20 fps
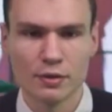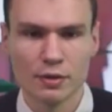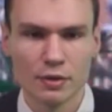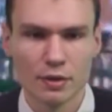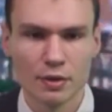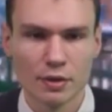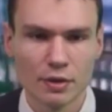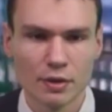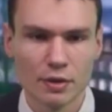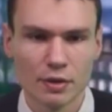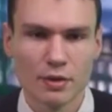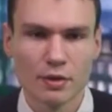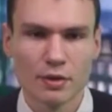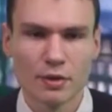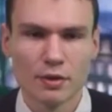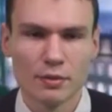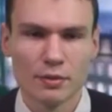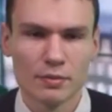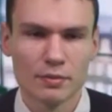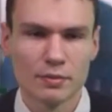
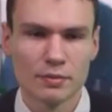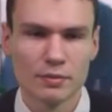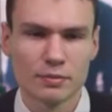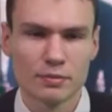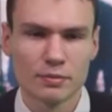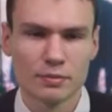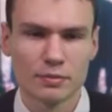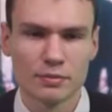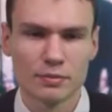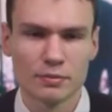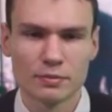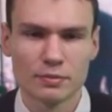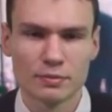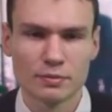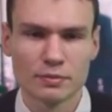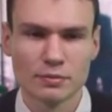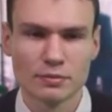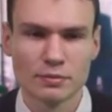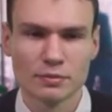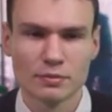
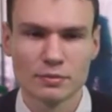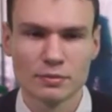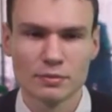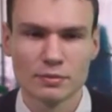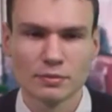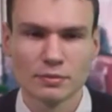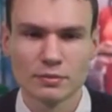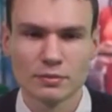Nothing is said.